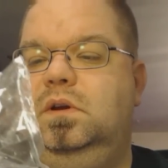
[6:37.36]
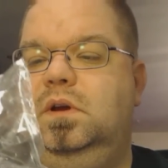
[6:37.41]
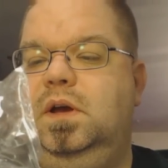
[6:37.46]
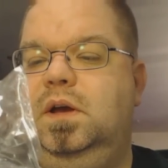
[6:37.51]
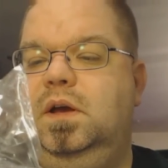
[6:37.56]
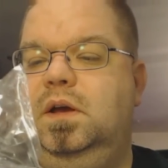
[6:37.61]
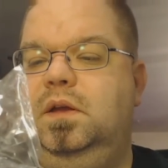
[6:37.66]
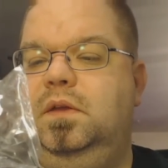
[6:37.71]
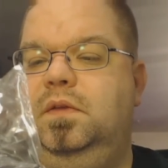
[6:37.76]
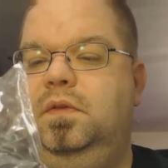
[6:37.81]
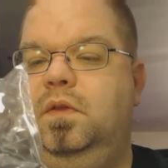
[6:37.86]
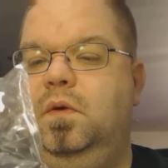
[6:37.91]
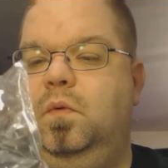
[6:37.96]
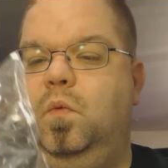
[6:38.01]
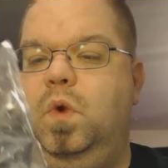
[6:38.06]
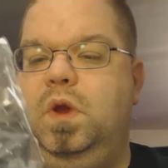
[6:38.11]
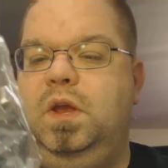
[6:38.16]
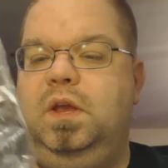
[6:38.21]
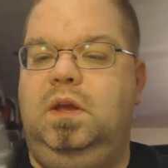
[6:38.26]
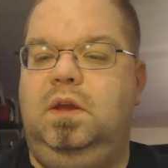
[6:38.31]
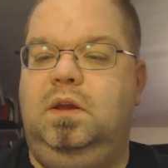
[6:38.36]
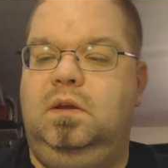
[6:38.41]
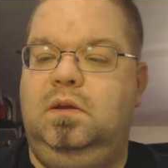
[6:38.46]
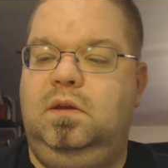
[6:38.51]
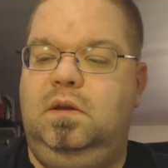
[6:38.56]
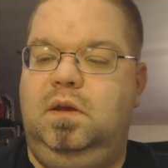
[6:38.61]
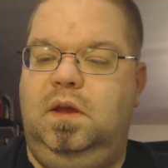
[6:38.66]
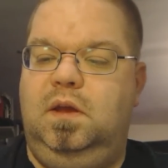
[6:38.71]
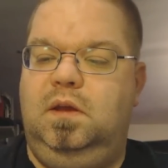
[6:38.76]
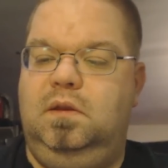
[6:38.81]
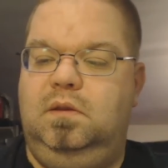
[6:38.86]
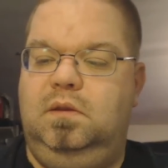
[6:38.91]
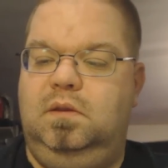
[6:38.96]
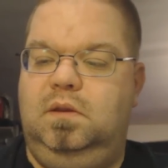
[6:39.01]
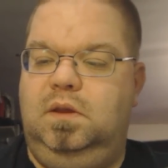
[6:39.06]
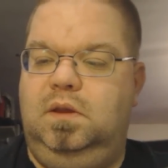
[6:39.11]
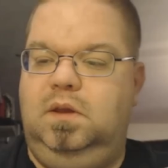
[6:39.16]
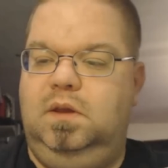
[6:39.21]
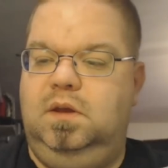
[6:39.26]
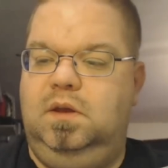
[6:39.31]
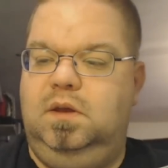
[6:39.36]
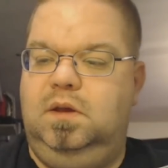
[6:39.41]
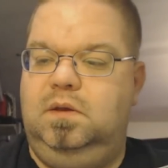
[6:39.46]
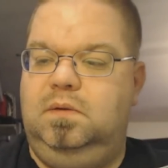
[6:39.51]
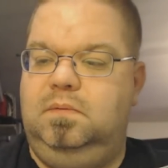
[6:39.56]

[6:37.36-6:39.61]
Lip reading: the wing and the